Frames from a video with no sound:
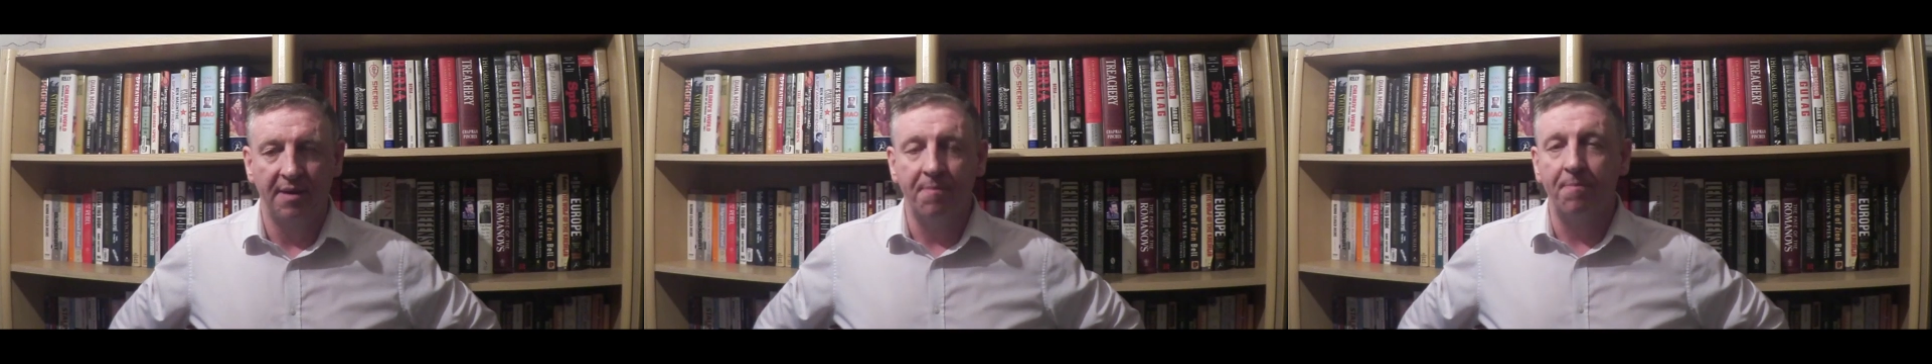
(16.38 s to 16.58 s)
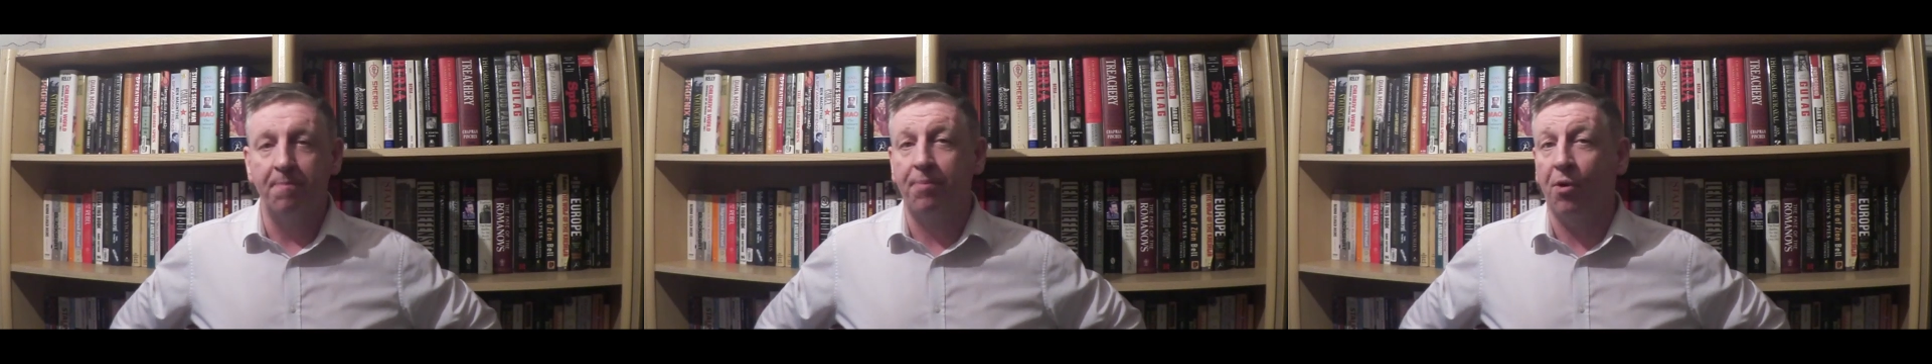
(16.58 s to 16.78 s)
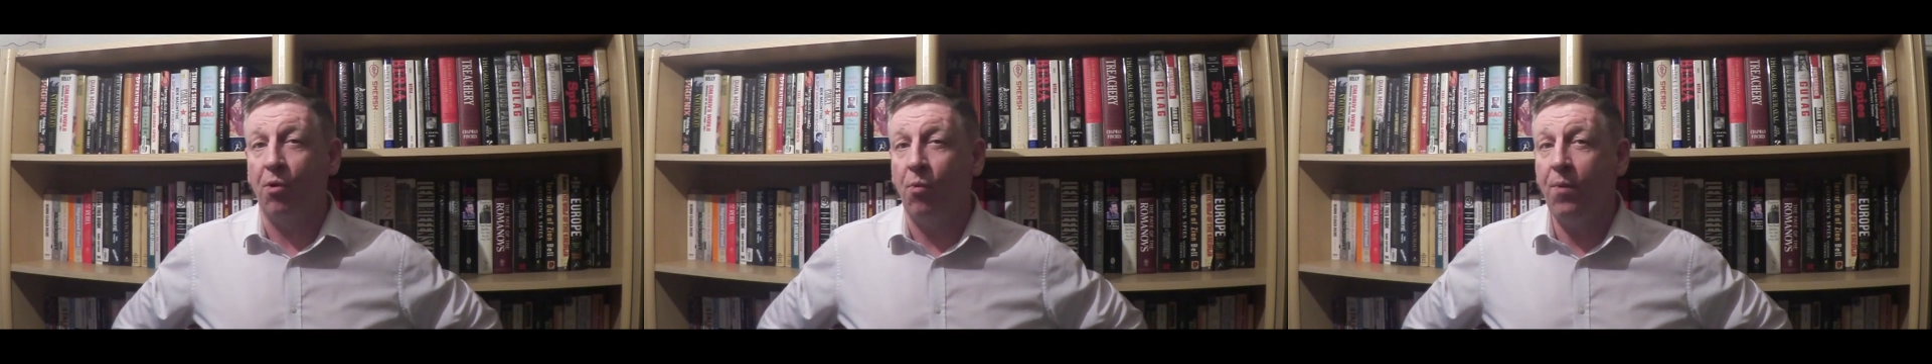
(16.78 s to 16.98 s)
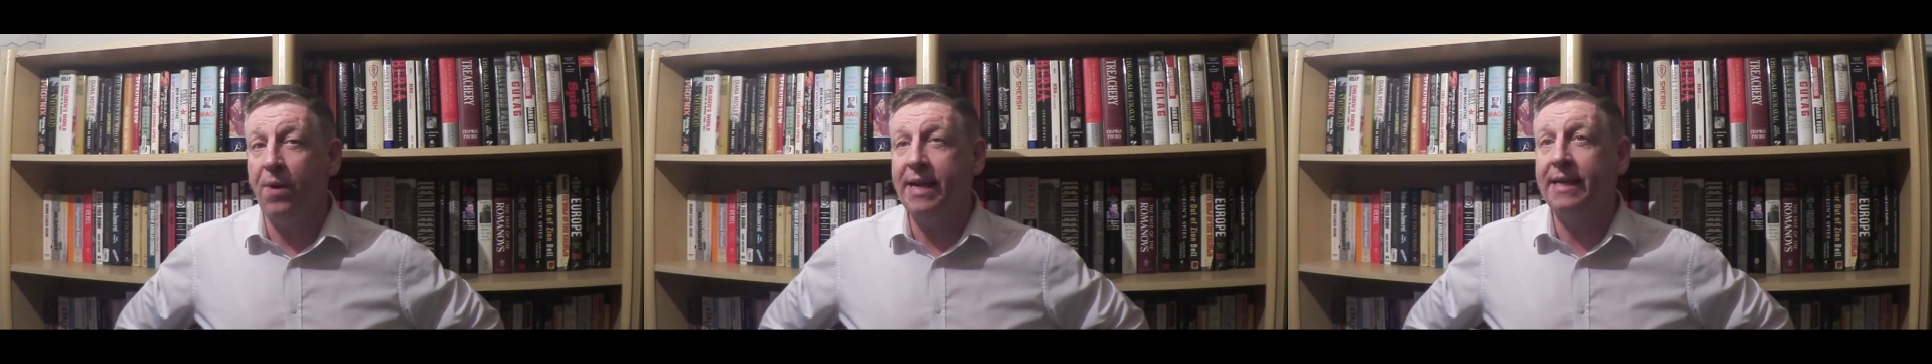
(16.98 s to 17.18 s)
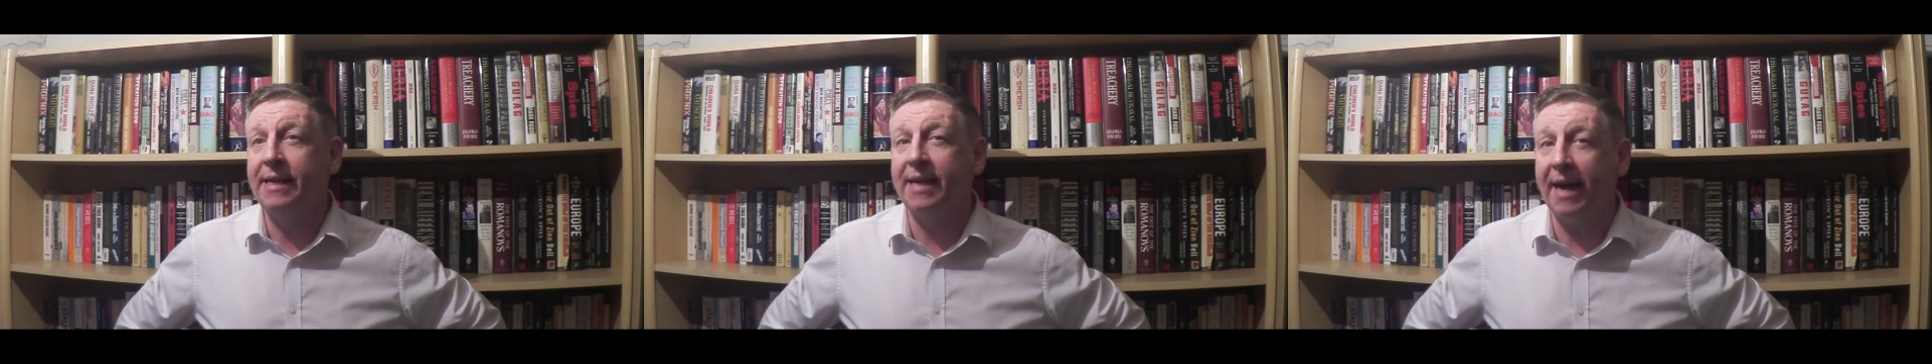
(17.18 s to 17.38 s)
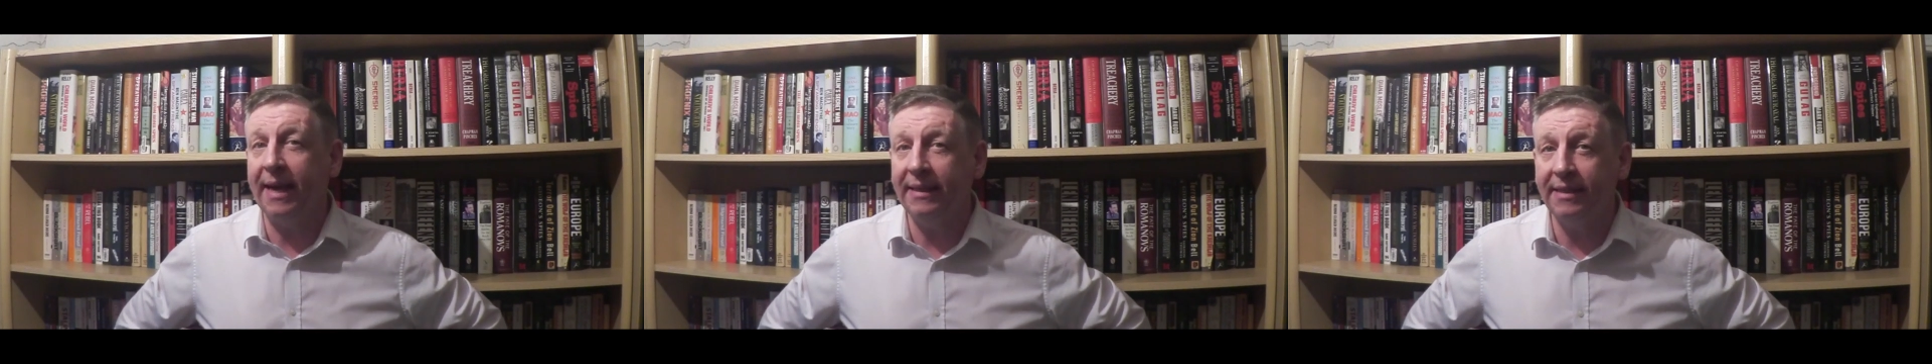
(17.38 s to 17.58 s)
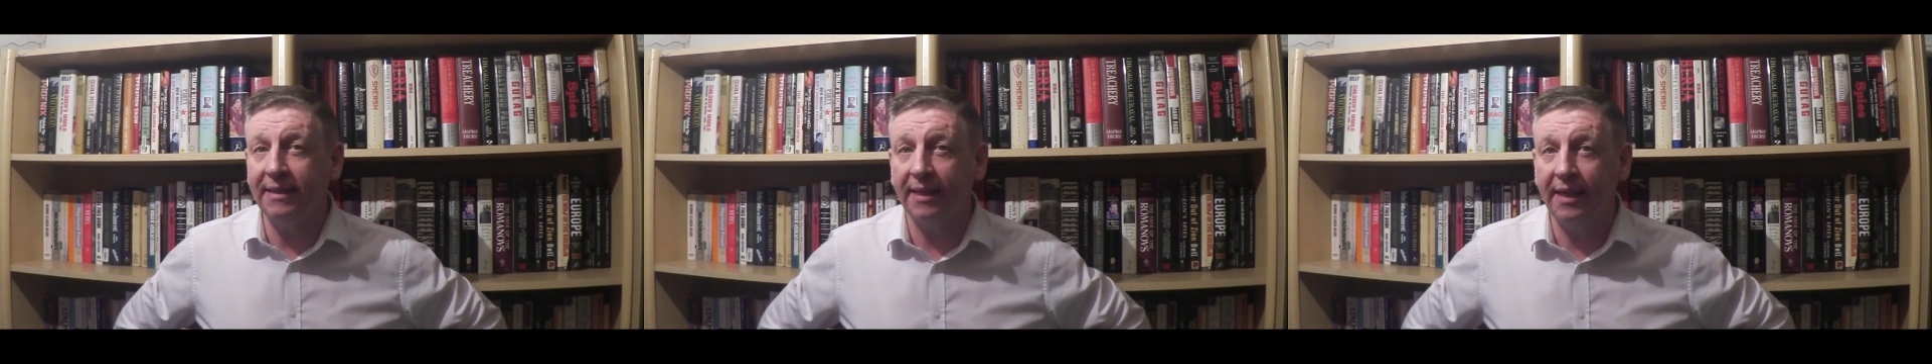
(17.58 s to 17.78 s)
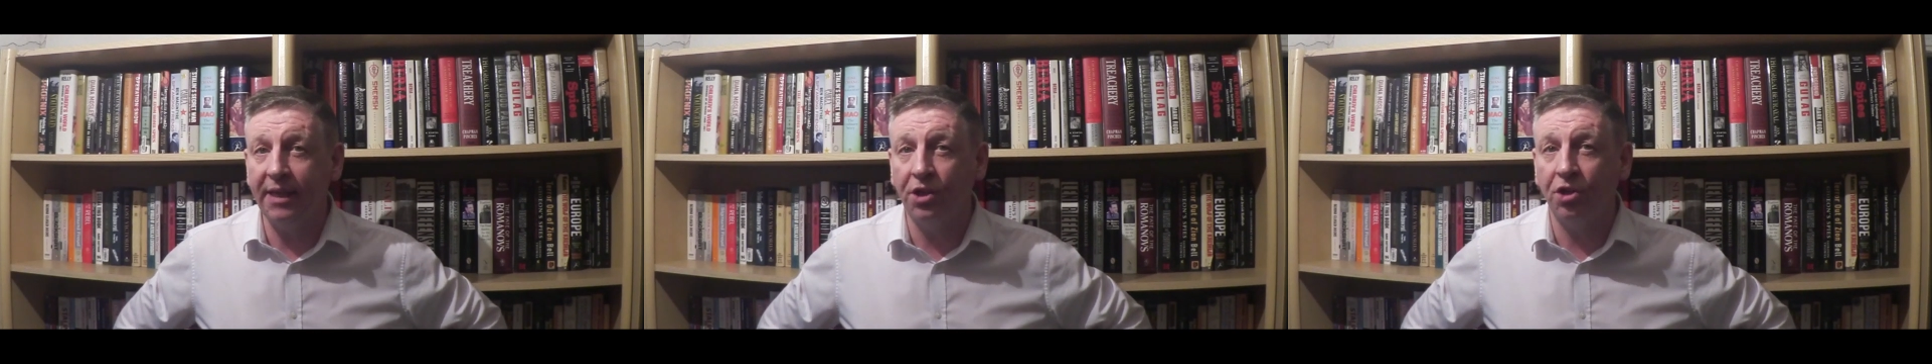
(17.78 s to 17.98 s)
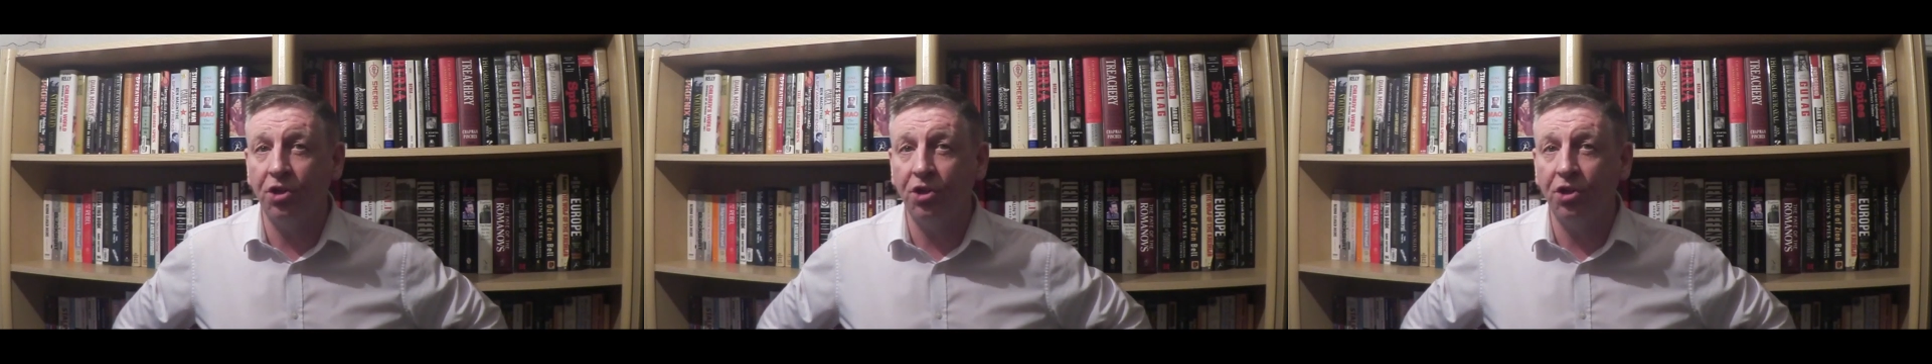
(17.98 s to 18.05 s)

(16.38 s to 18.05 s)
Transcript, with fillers: But we can take